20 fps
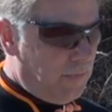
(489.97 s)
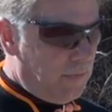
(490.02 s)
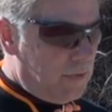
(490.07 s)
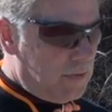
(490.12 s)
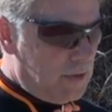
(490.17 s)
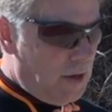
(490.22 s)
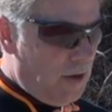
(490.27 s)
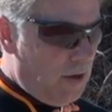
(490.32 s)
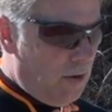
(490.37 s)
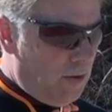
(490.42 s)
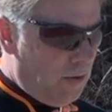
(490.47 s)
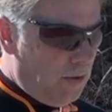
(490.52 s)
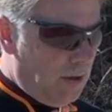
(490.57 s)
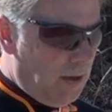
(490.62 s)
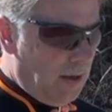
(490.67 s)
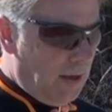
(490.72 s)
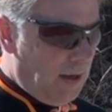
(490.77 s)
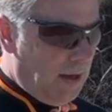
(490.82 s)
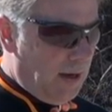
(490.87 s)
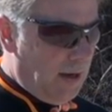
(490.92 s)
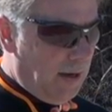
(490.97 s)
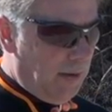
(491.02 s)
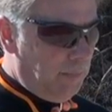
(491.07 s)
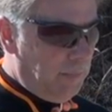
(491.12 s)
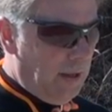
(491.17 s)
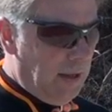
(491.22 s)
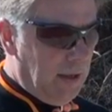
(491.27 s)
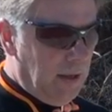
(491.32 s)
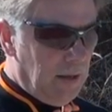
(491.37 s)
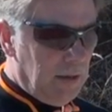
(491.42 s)
So uh,
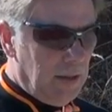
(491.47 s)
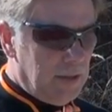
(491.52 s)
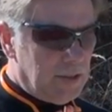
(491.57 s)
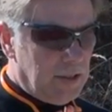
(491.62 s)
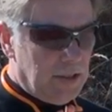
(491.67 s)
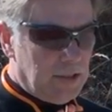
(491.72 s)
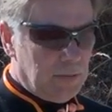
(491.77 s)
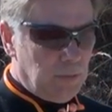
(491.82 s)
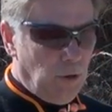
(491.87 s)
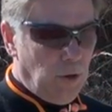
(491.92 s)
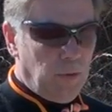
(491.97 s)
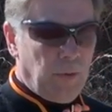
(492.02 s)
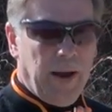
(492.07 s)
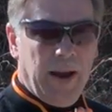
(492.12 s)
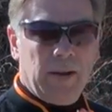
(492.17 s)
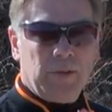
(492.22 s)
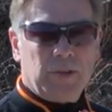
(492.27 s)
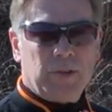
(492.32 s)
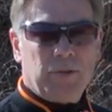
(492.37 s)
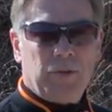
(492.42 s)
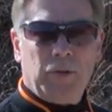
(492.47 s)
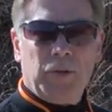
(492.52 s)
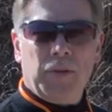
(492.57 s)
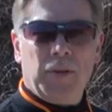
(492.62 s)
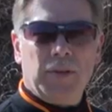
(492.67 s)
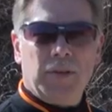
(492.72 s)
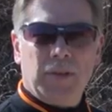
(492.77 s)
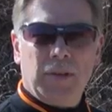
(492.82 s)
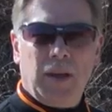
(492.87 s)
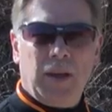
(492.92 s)
let's get some more rounds through
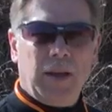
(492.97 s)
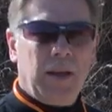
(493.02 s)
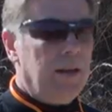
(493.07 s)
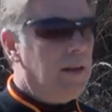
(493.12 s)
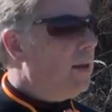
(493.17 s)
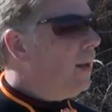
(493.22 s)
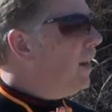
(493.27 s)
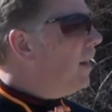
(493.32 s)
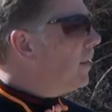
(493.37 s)
this thing,